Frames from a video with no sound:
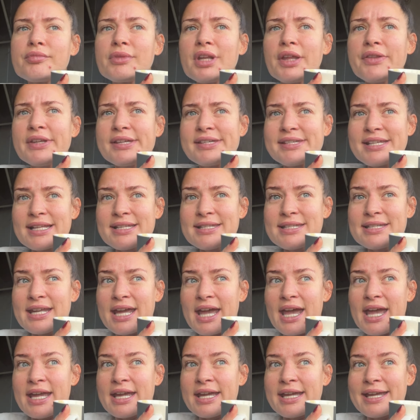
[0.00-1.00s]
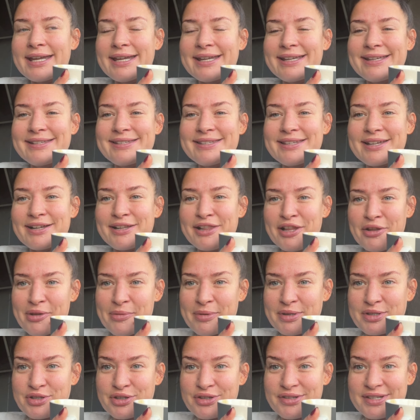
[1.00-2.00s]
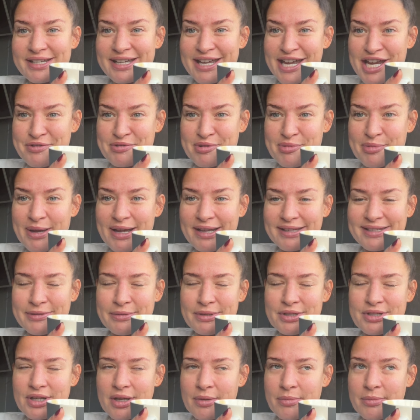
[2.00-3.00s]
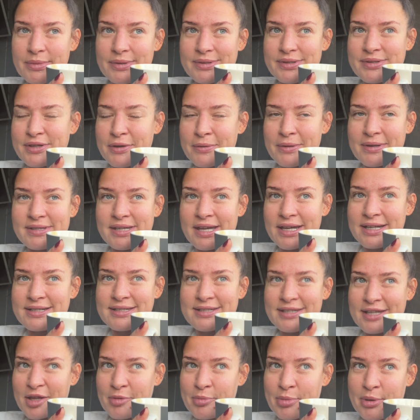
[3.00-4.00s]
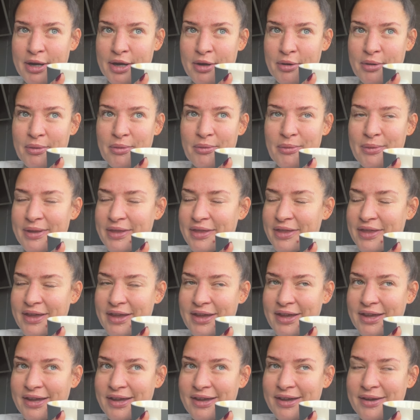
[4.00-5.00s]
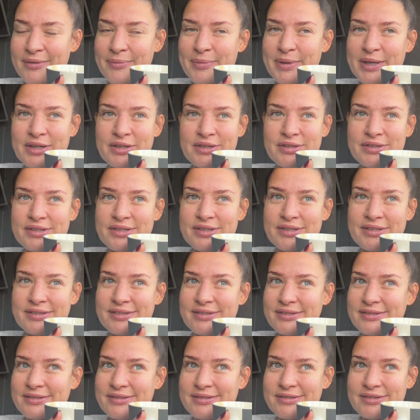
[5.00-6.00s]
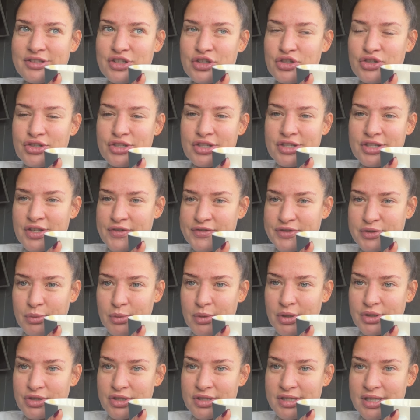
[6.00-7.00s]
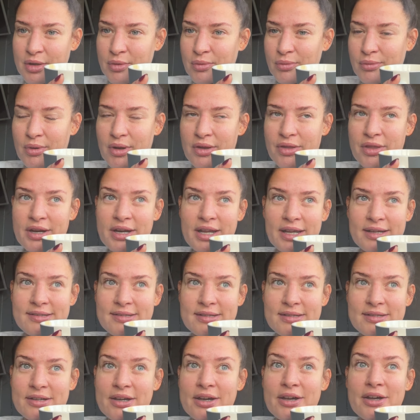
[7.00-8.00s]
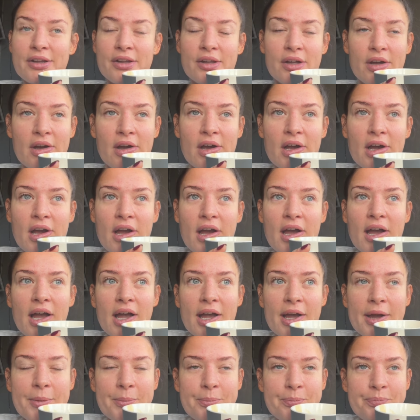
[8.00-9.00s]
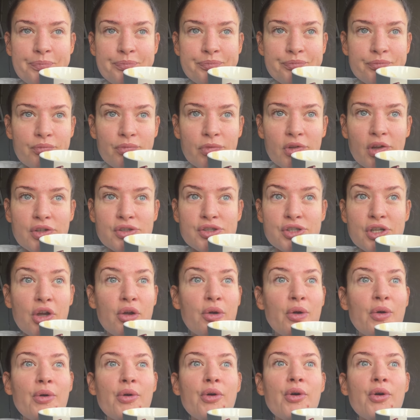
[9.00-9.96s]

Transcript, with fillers: this Saturday is Chloe Mitchell's engagement party, which I'm so excited to celebrate with her because she just deserves the world. She's like the nicest girl. Um, so